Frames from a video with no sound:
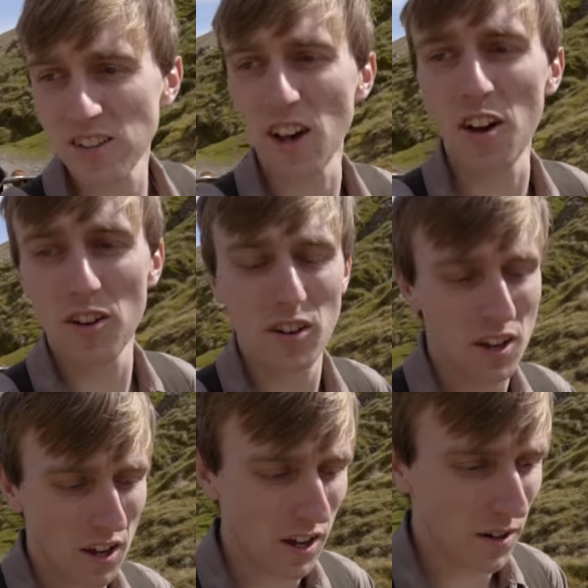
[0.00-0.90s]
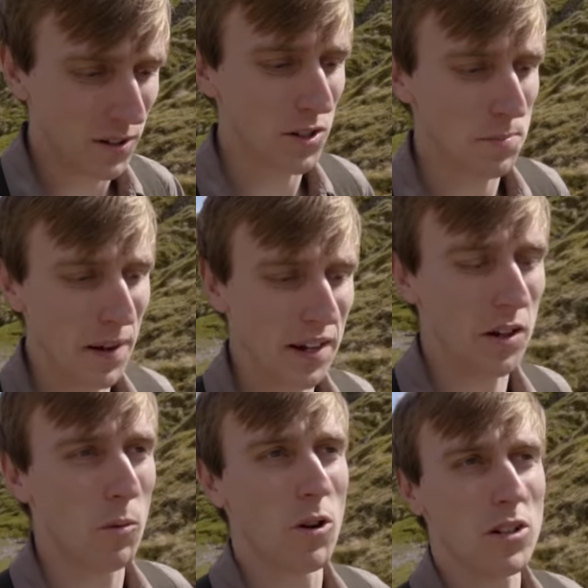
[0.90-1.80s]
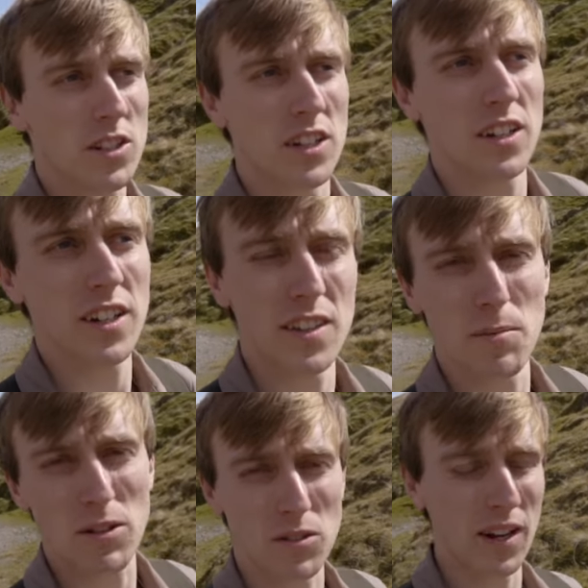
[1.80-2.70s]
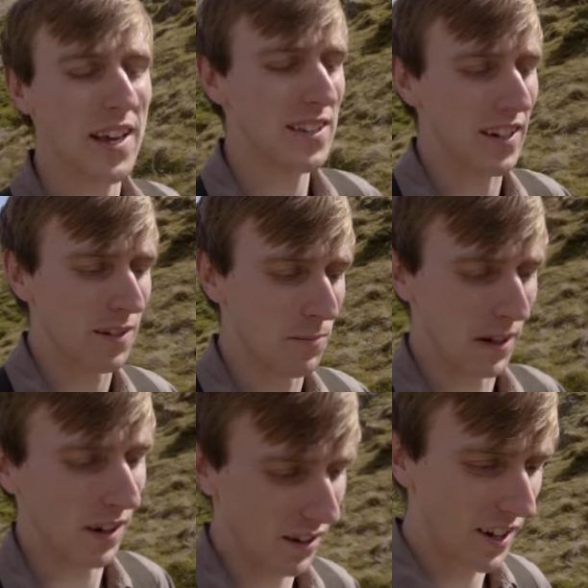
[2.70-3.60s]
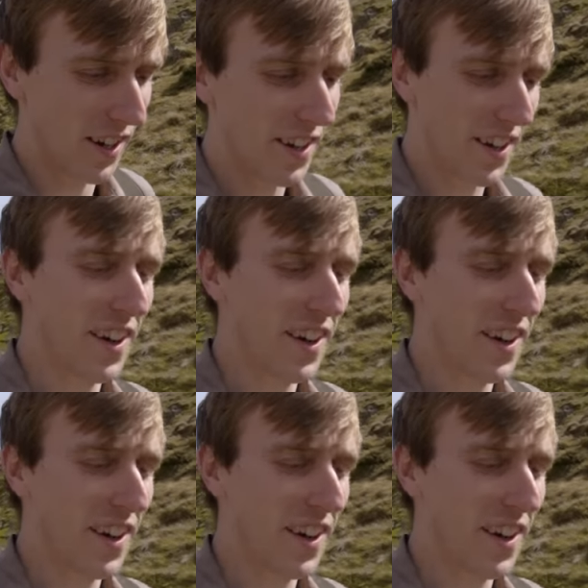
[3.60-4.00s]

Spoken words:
So we're just making our water in the bottle last a little bit longer.